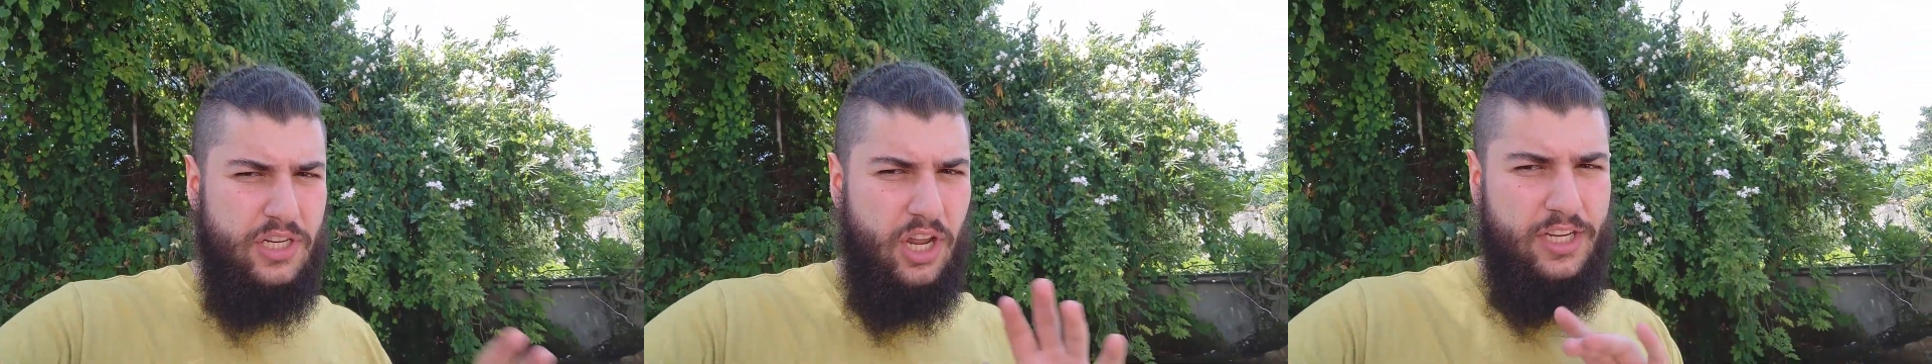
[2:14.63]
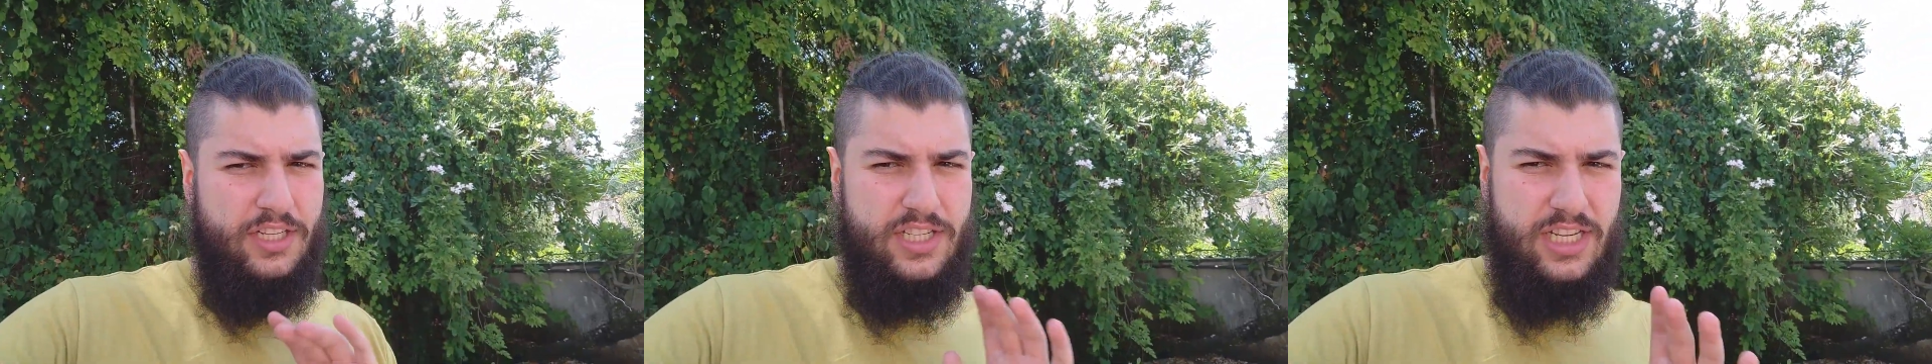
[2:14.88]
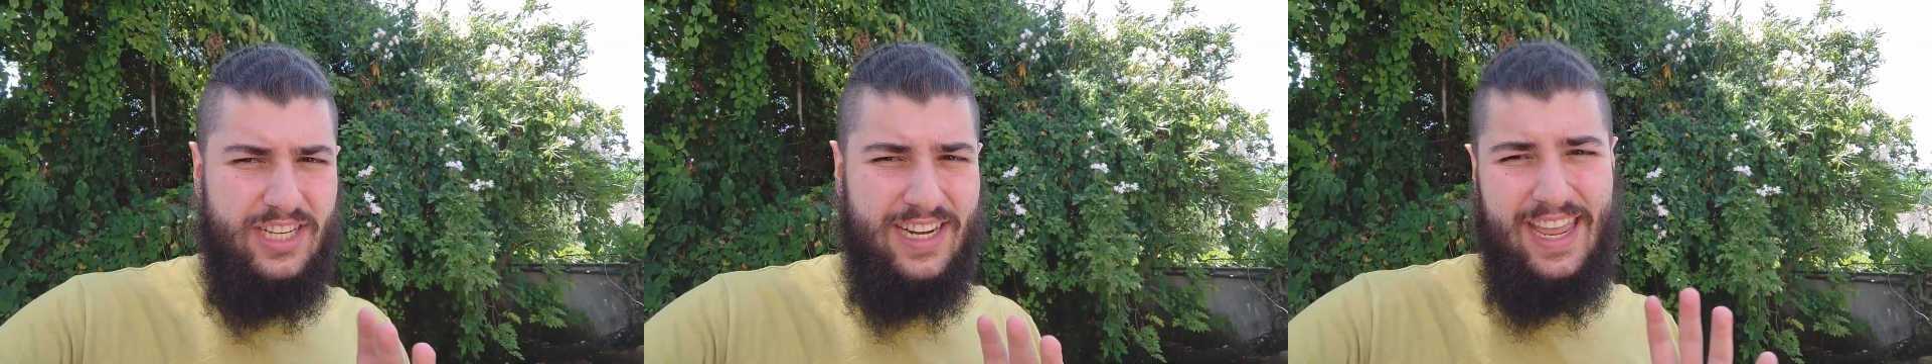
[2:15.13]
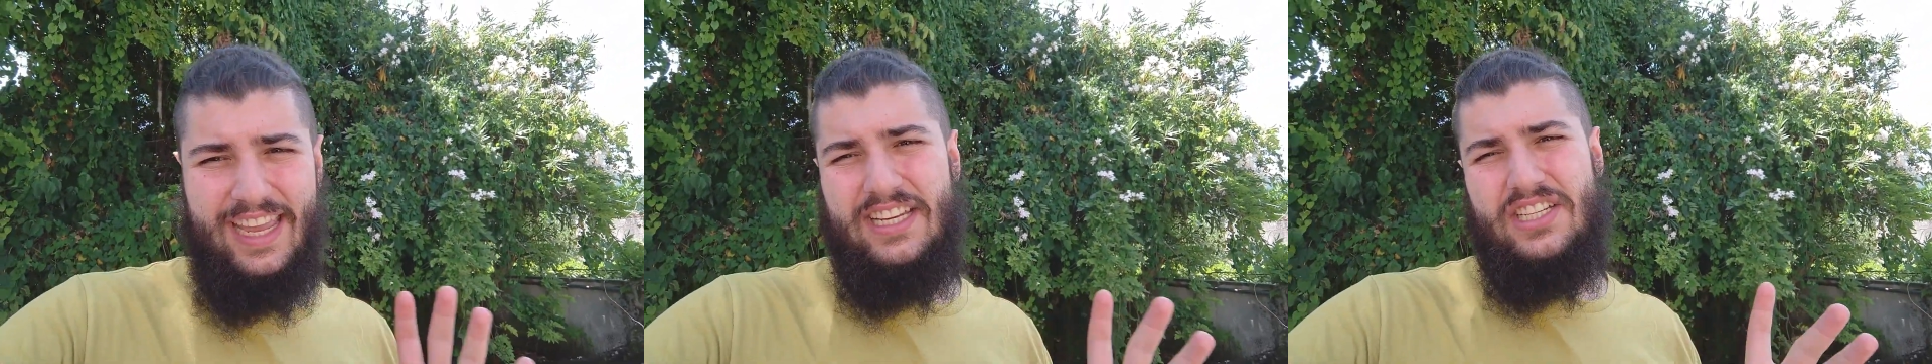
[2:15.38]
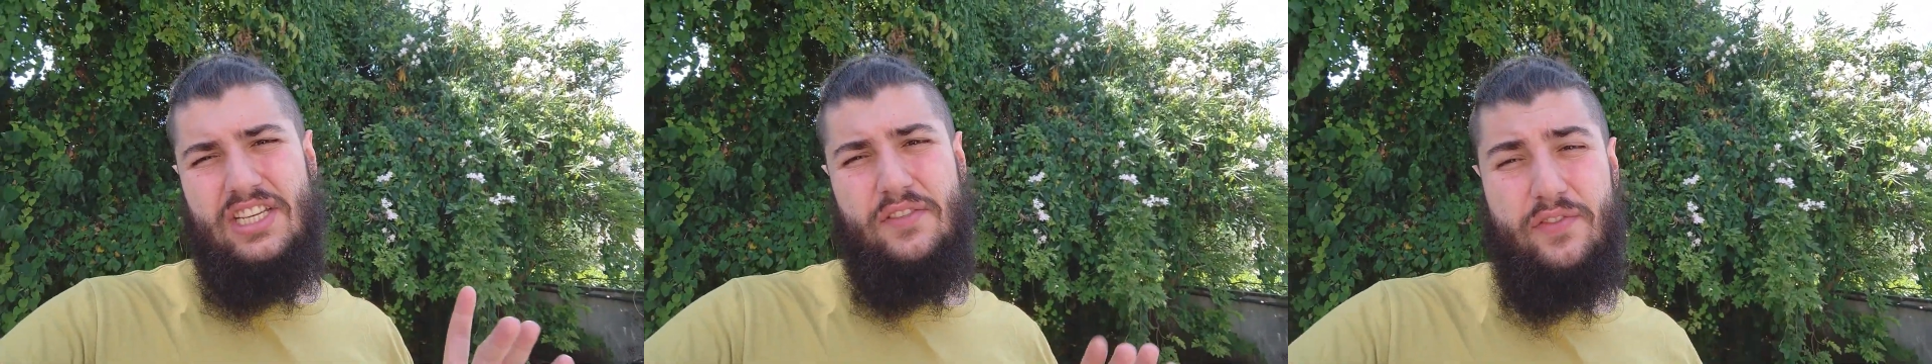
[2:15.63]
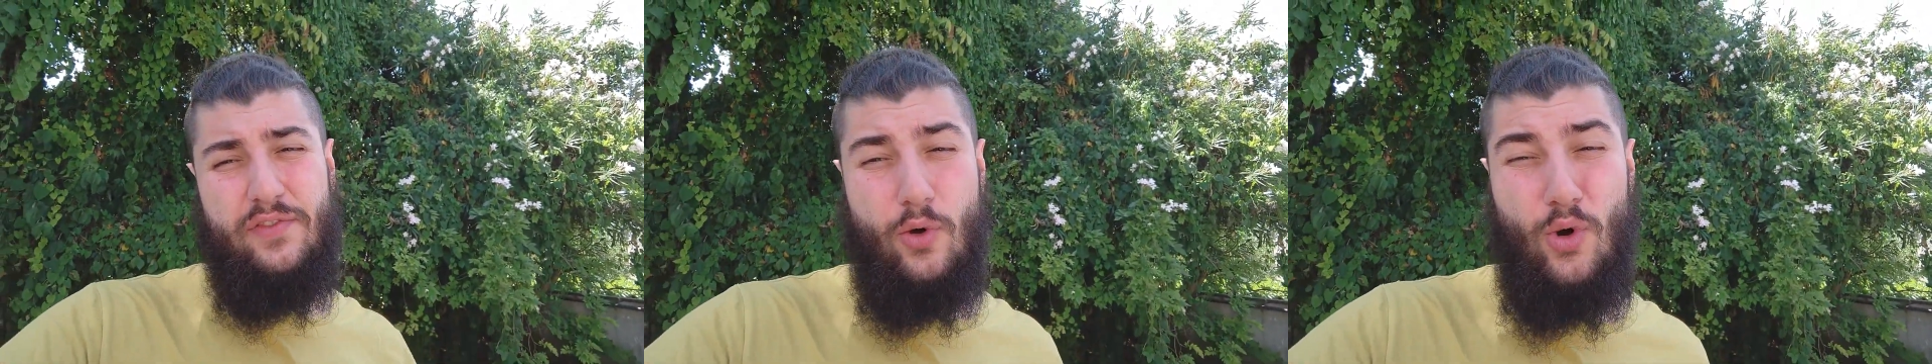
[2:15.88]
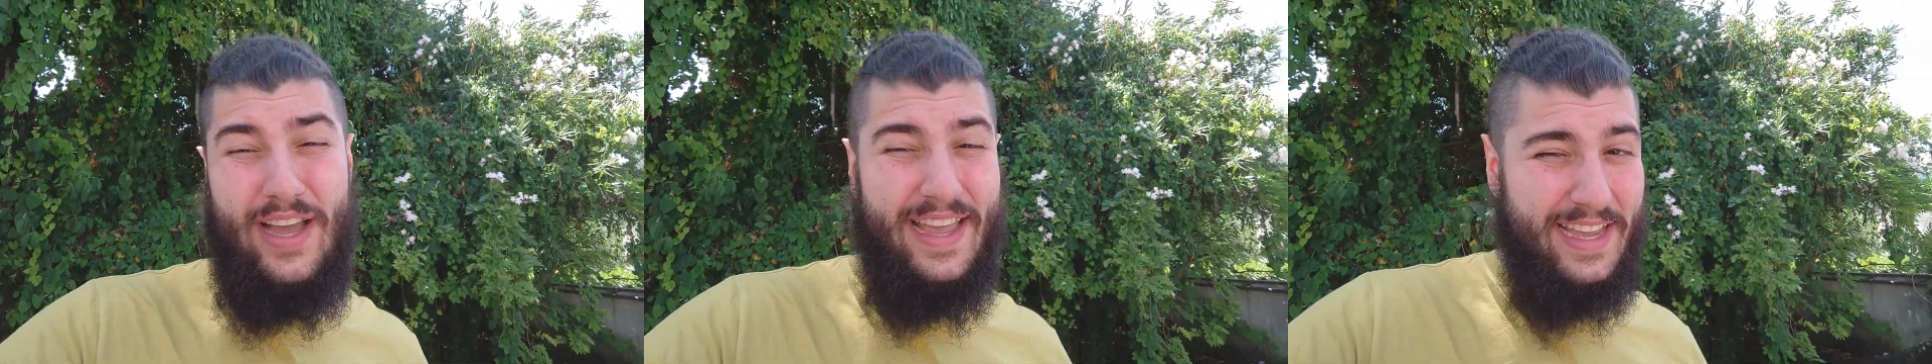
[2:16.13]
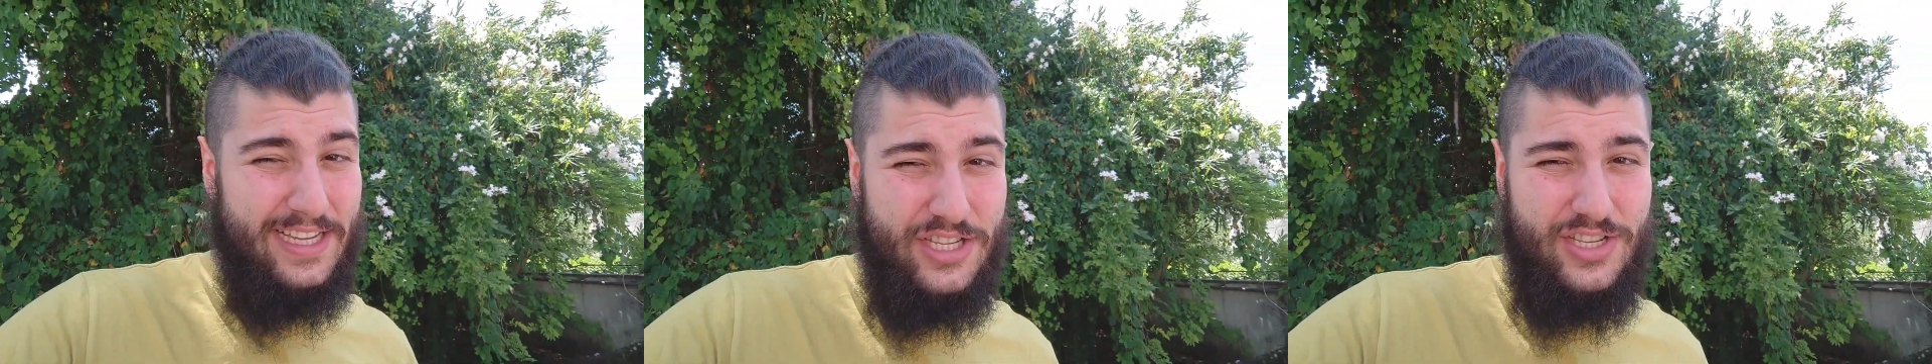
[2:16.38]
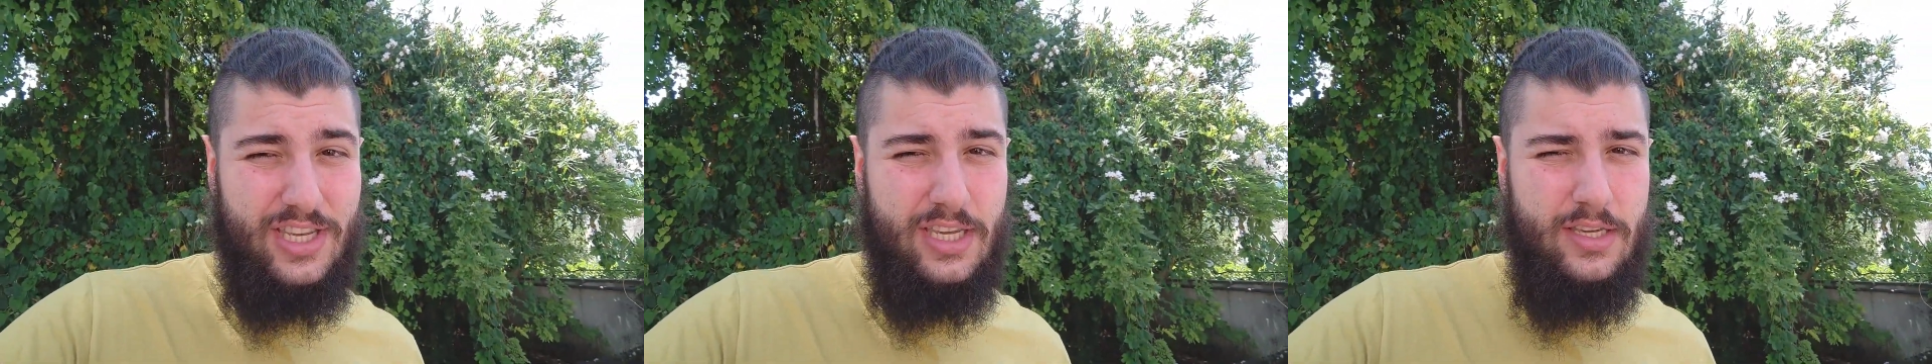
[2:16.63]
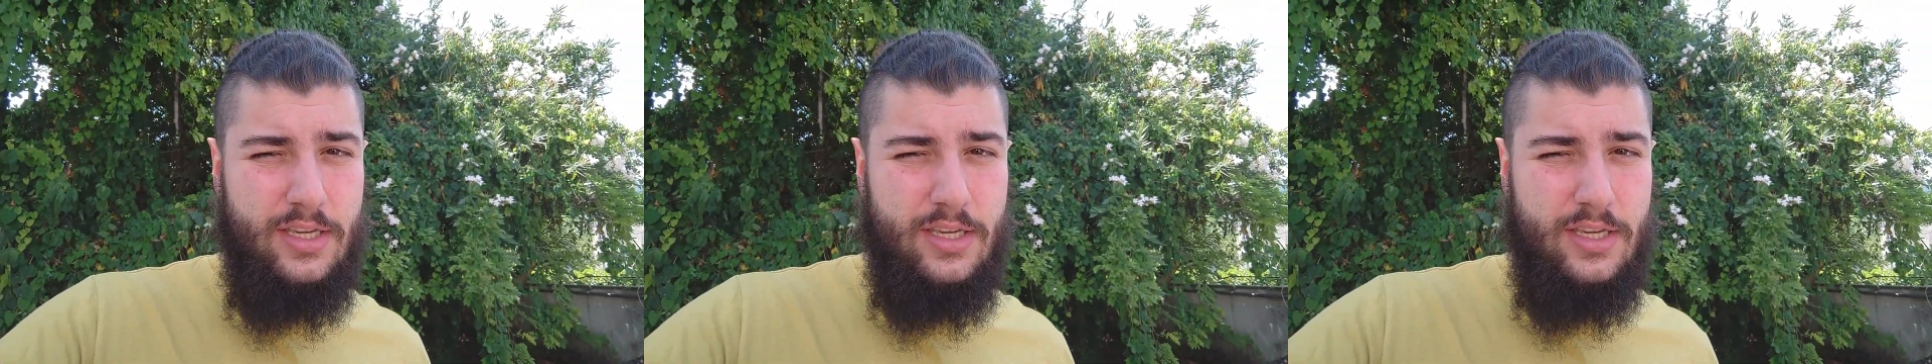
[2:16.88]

1984-esque,